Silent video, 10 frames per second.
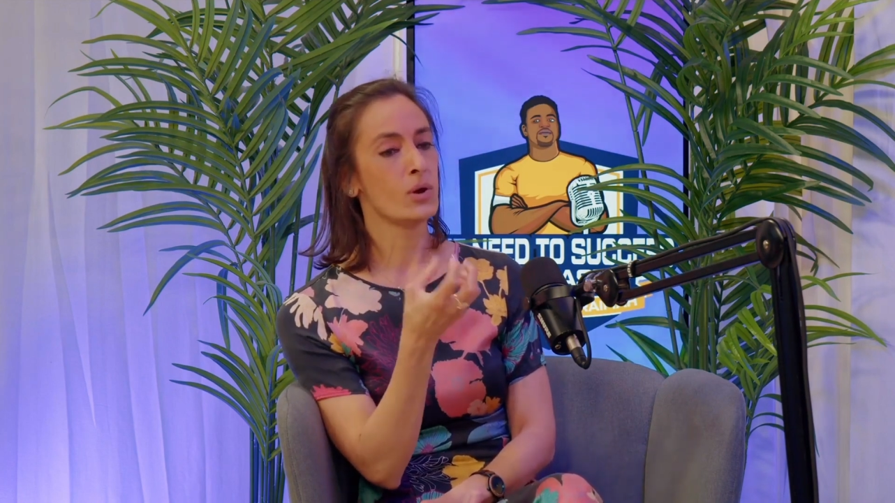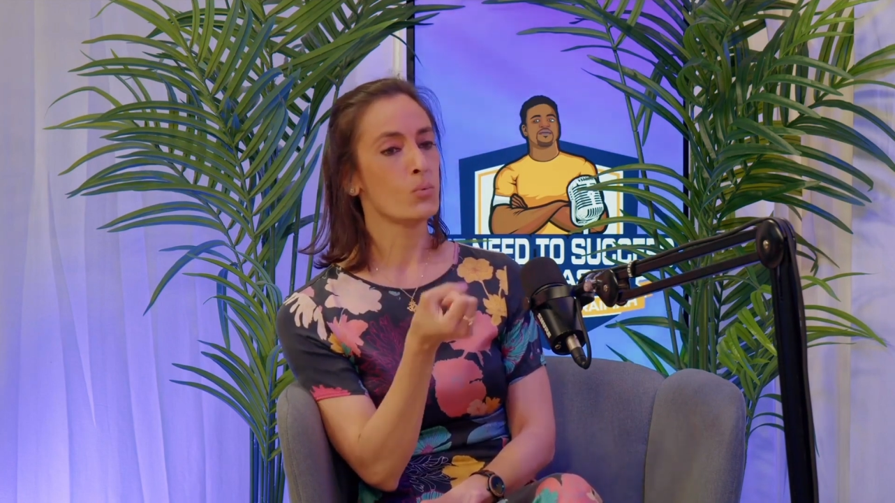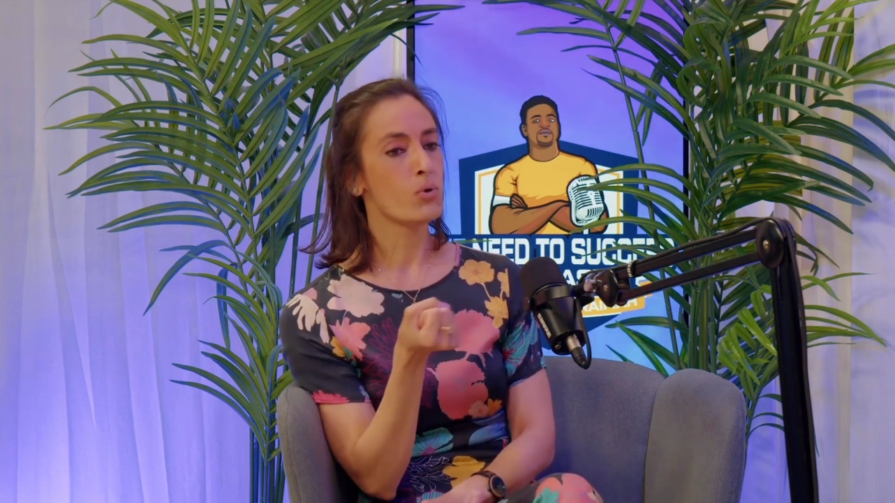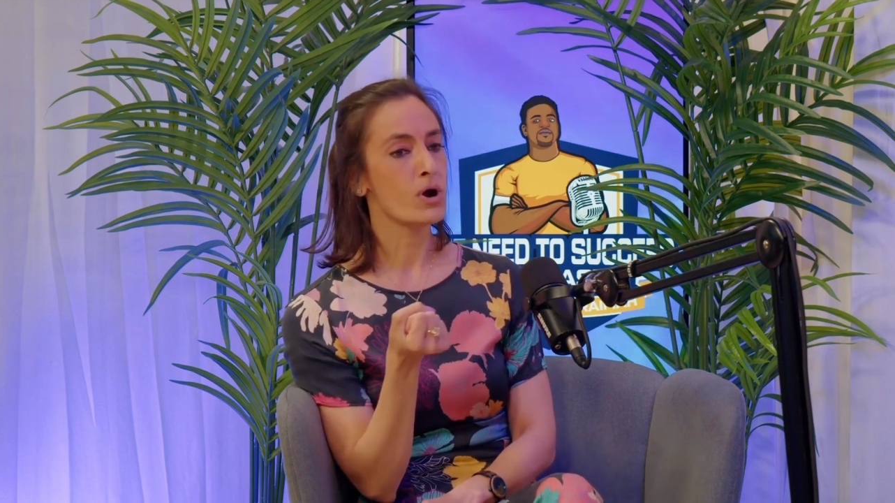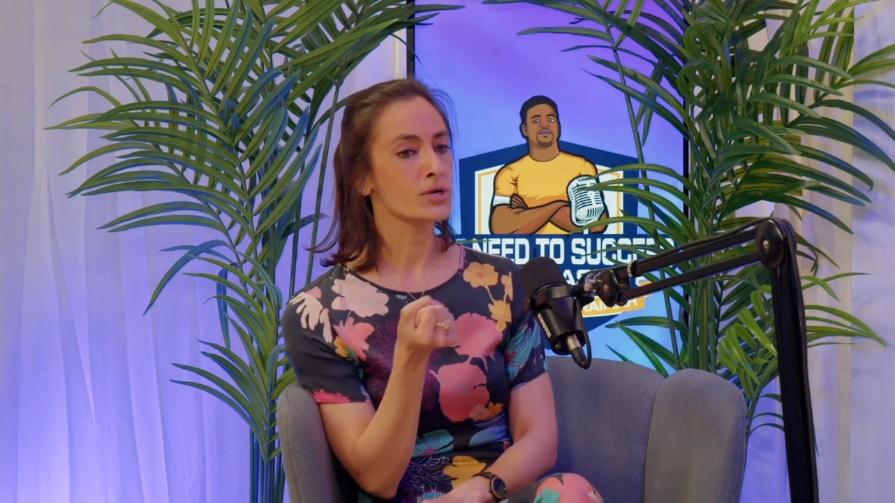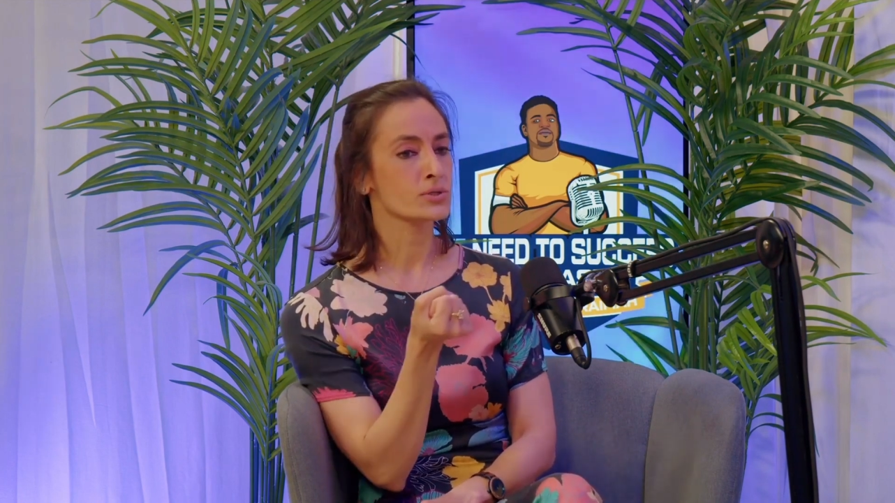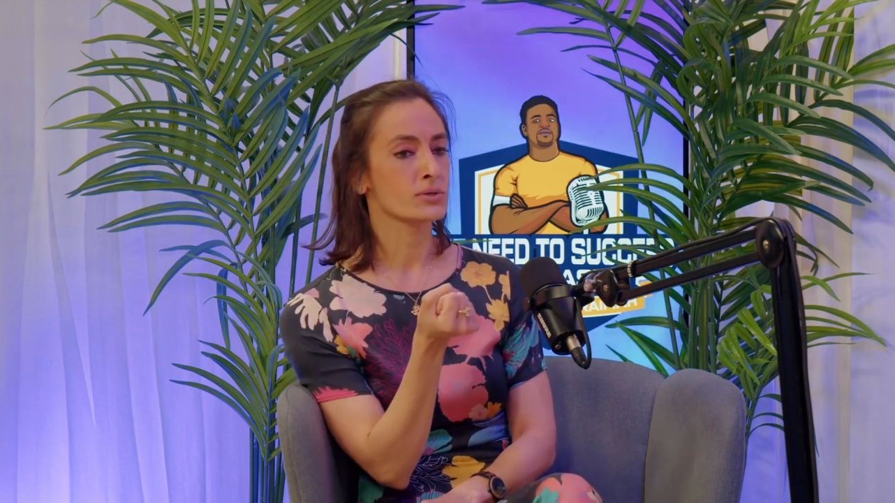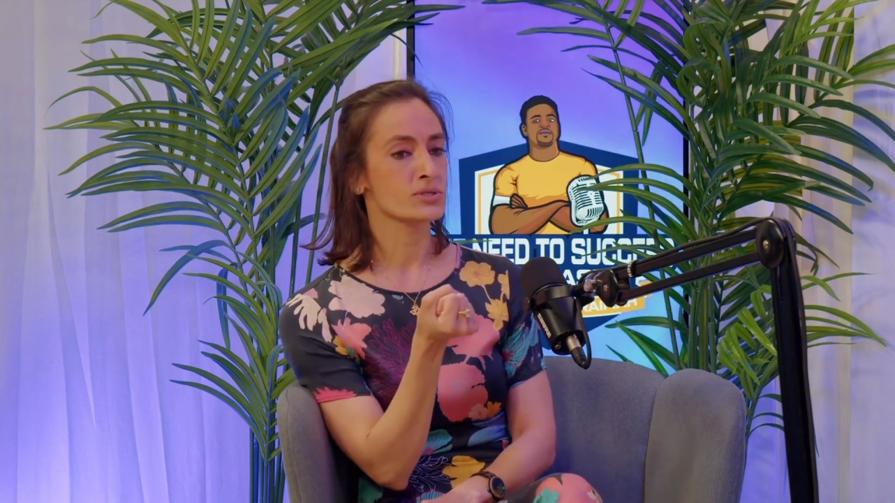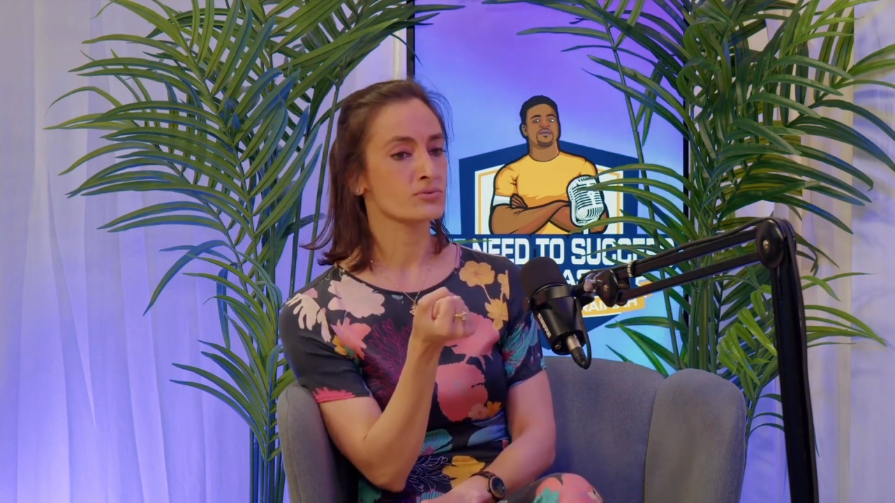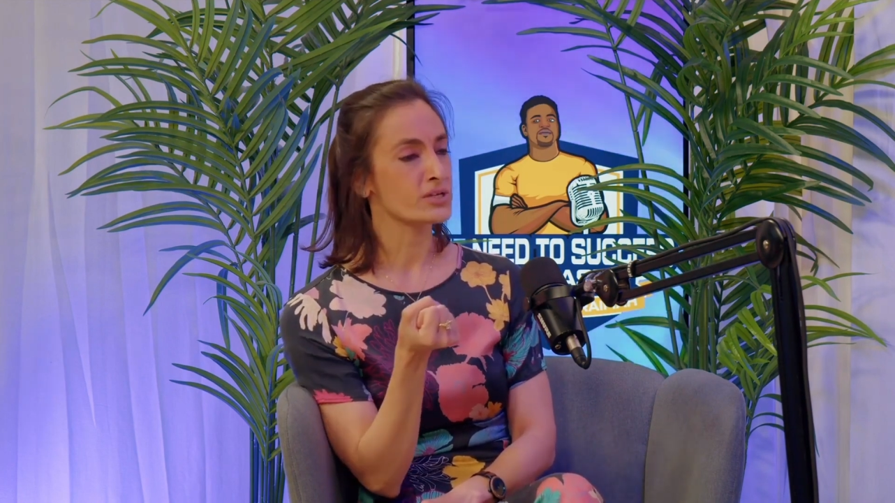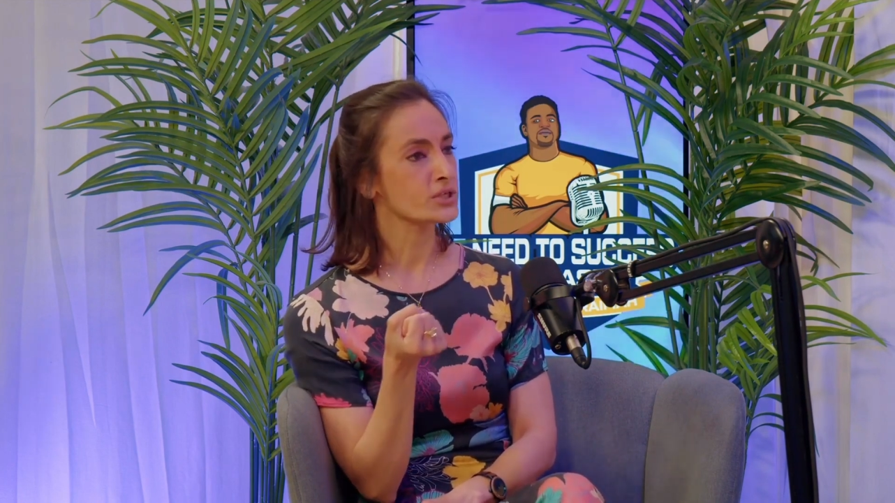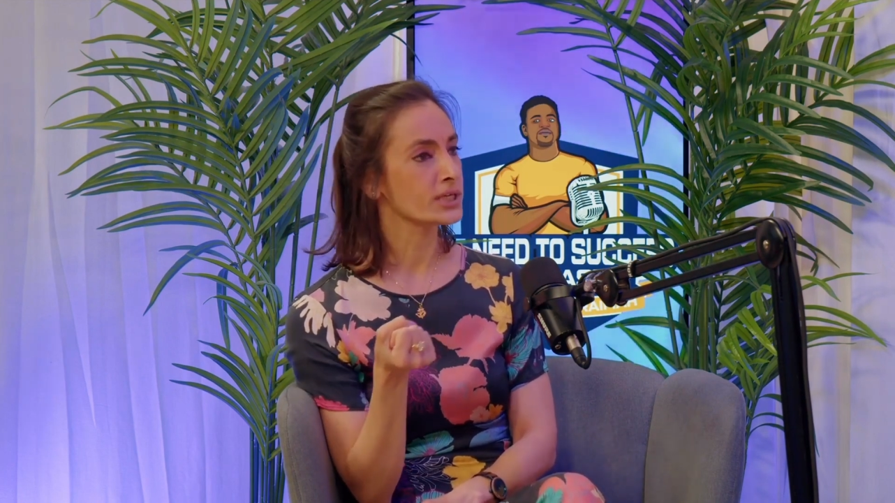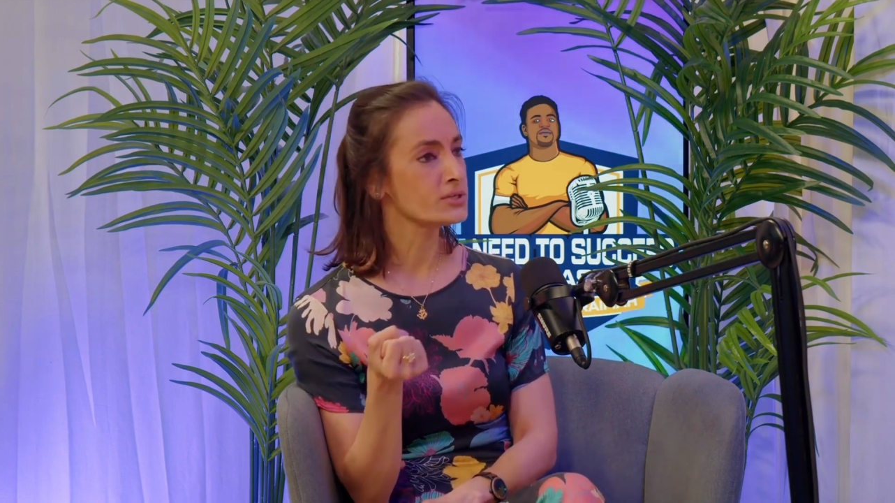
worked on stretching